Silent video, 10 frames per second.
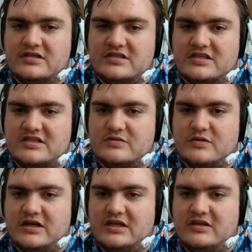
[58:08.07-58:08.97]
So this is
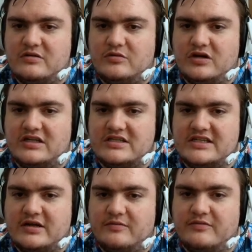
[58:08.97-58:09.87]
why cube grid
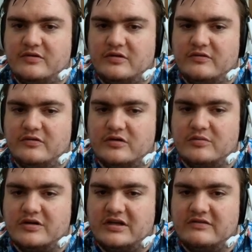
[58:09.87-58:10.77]
is helpful
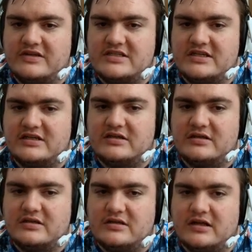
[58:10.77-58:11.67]
for prevising
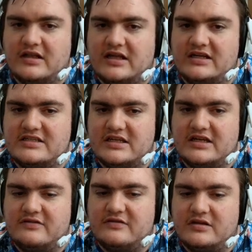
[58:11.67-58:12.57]
a lot of
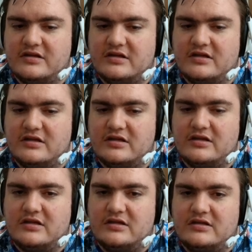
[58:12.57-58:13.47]
stuff.
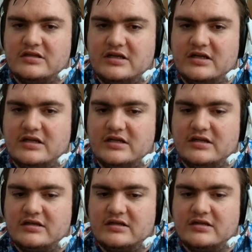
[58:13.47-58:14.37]

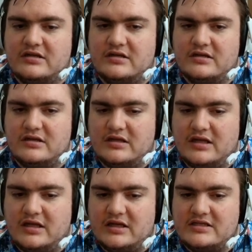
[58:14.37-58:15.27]
Done,
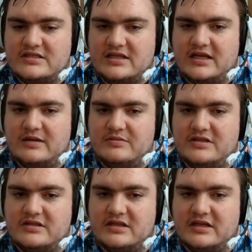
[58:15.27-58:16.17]

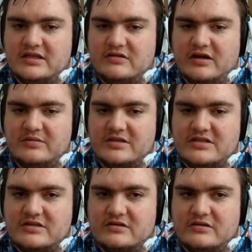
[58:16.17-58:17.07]
except I could grab
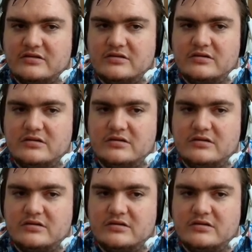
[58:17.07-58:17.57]
this little...